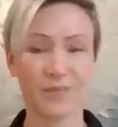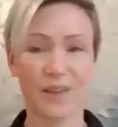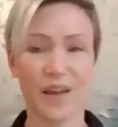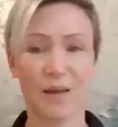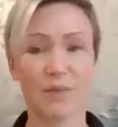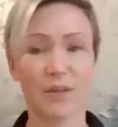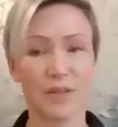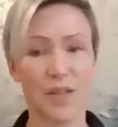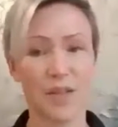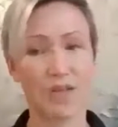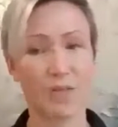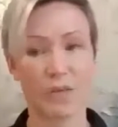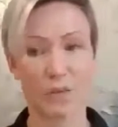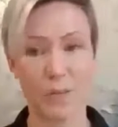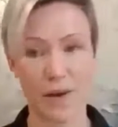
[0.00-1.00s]
I'm not saying
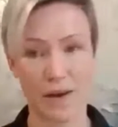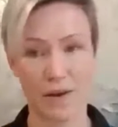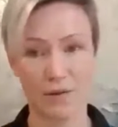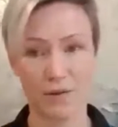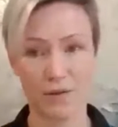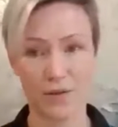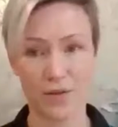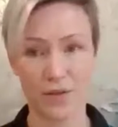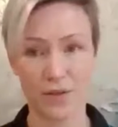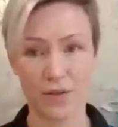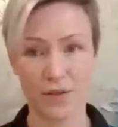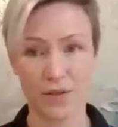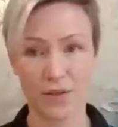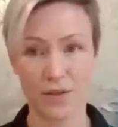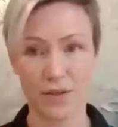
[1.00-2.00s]
cut them out,
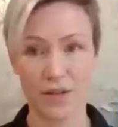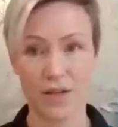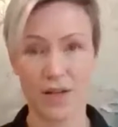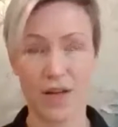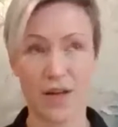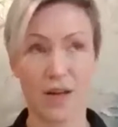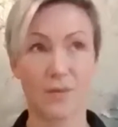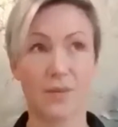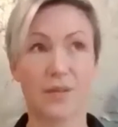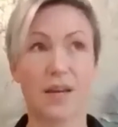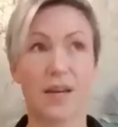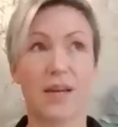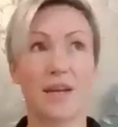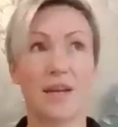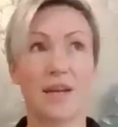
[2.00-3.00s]

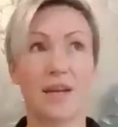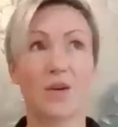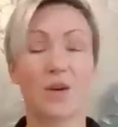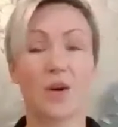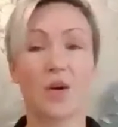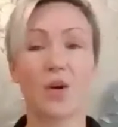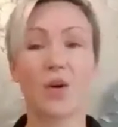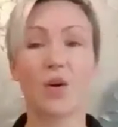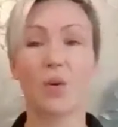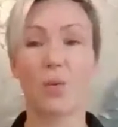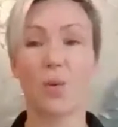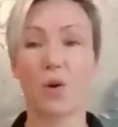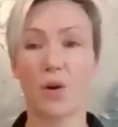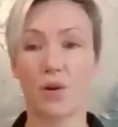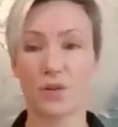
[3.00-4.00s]
saying look at
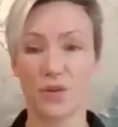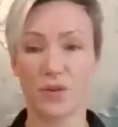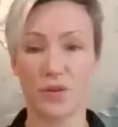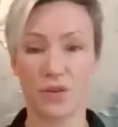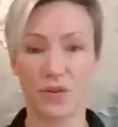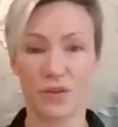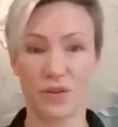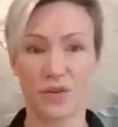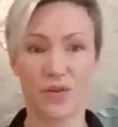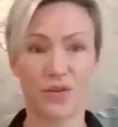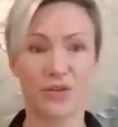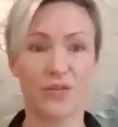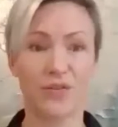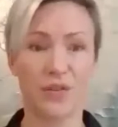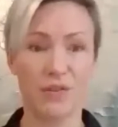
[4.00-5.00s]
what you're
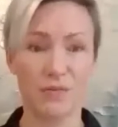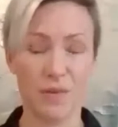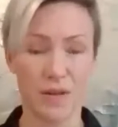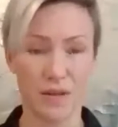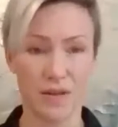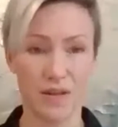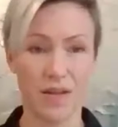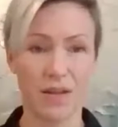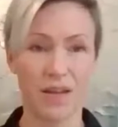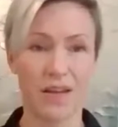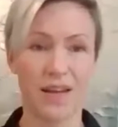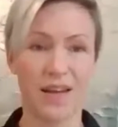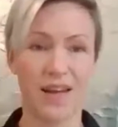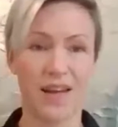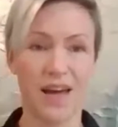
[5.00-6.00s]
consuming
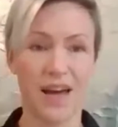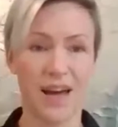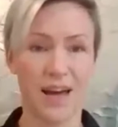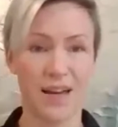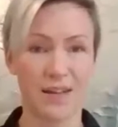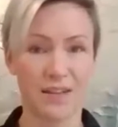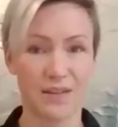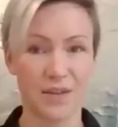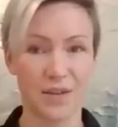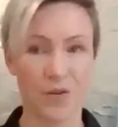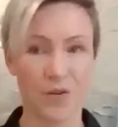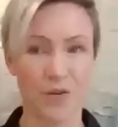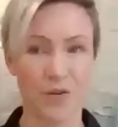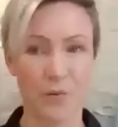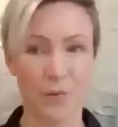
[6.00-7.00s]
and
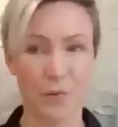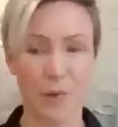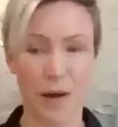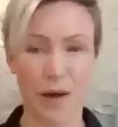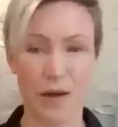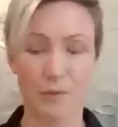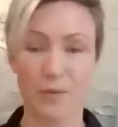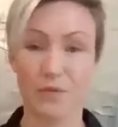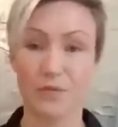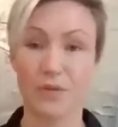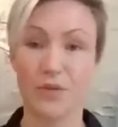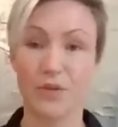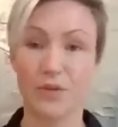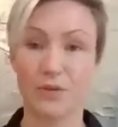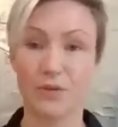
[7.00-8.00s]
perhaps
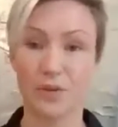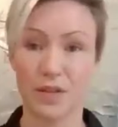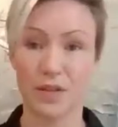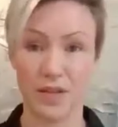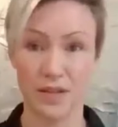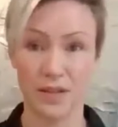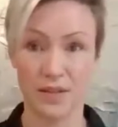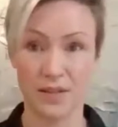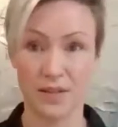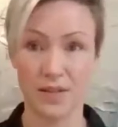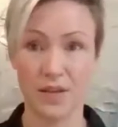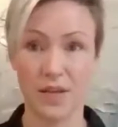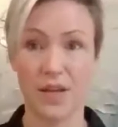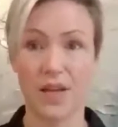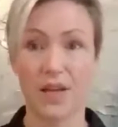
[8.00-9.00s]
reduce it.
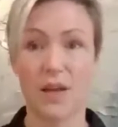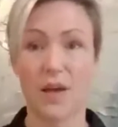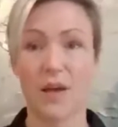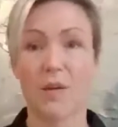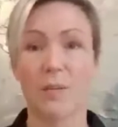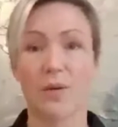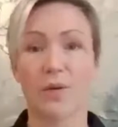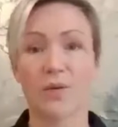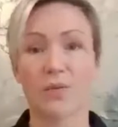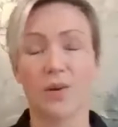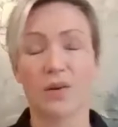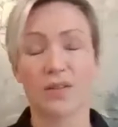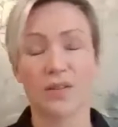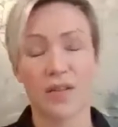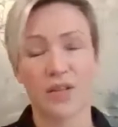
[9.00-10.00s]
Because
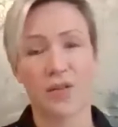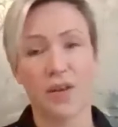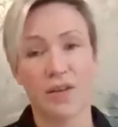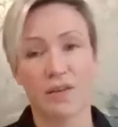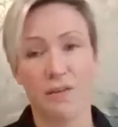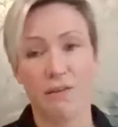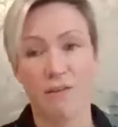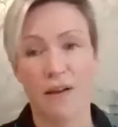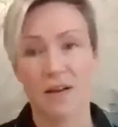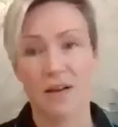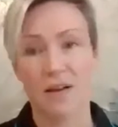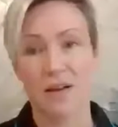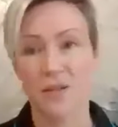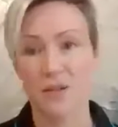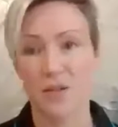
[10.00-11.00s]
what saturated fats
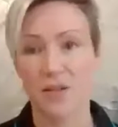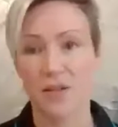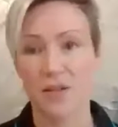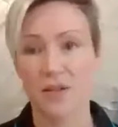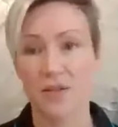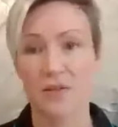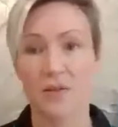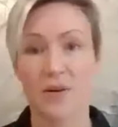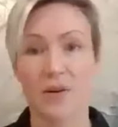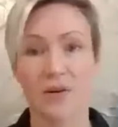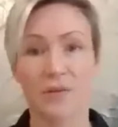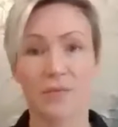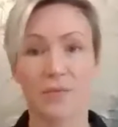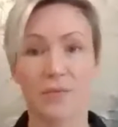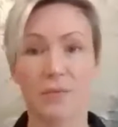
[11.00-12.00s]
in turn lead to
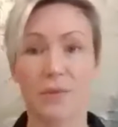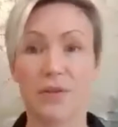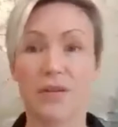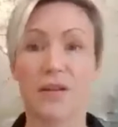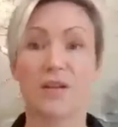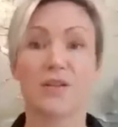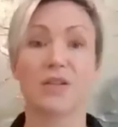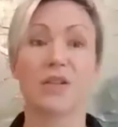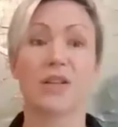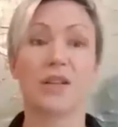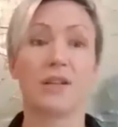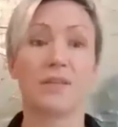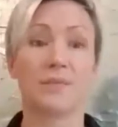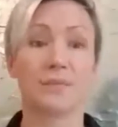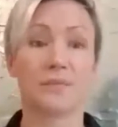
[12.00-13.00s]
are
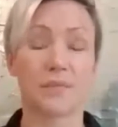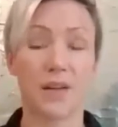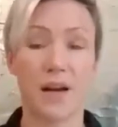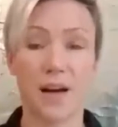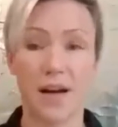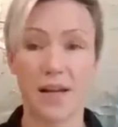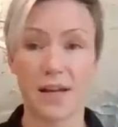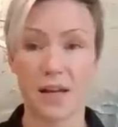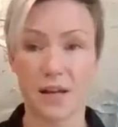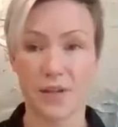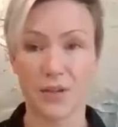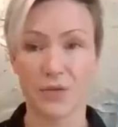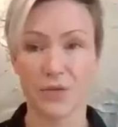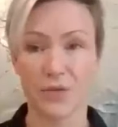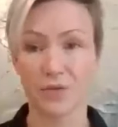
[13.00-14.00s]
potentially high
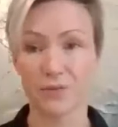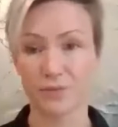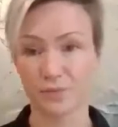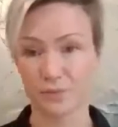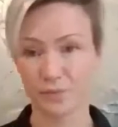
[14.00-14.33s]
cholesterol,